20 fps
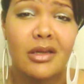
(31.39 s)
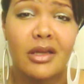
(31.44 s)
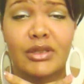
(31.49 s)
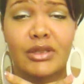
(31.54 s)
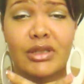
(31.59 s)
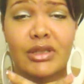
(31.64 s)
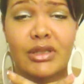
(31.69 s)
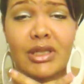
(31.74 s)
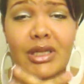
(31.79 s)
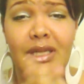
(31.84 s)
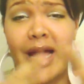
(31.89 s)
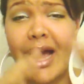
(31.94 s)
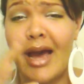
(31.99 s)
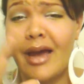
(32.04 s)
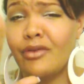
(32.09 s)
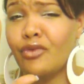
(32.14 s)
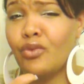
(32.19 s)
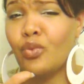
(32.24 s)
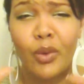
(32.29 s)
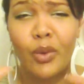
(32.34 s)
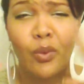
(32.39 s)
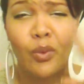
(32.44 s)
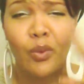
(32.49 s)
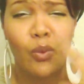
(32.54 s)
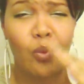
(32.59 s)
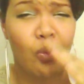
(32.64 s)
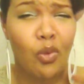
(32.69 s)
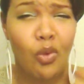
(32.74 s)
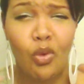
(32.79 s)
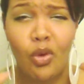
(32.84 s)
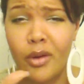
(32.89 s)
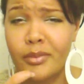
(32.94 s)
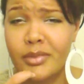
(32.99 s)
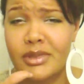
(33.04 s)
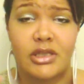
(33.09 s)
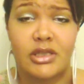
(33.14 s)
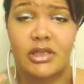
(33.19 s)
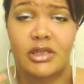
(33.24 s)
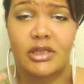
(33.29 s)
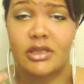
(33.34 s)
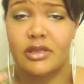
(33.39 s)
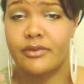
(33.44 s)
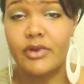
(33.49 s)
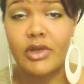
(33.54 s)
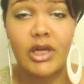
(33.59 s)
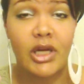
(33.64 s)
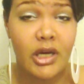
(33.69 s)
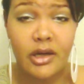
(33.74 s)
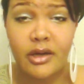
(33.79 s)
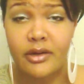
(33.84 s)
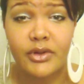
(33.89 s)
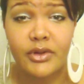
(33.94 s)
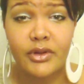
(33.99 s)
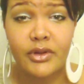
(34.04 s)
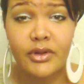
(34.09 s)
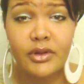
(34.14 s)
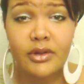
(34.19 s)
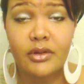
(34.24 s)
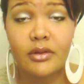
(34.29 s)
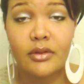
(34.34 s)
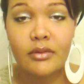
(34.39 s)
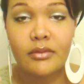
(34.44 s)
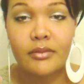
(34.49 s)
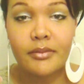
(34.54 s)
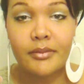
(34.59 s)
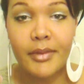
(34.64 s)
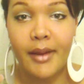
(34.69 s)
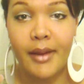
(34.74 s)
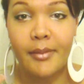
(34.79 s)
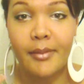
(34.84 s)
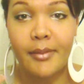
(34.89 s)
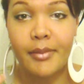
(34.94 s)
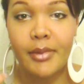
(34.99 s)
there's a lot of warped sense of love, okay?